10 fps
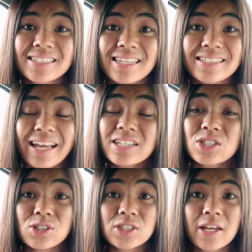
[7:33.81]
to the
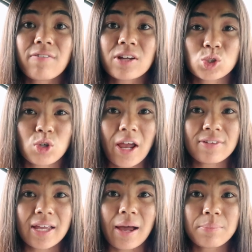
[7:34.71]
Nexar Safe
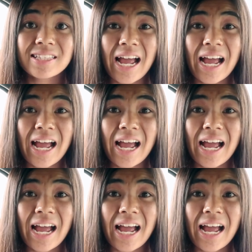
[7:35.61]
driving app.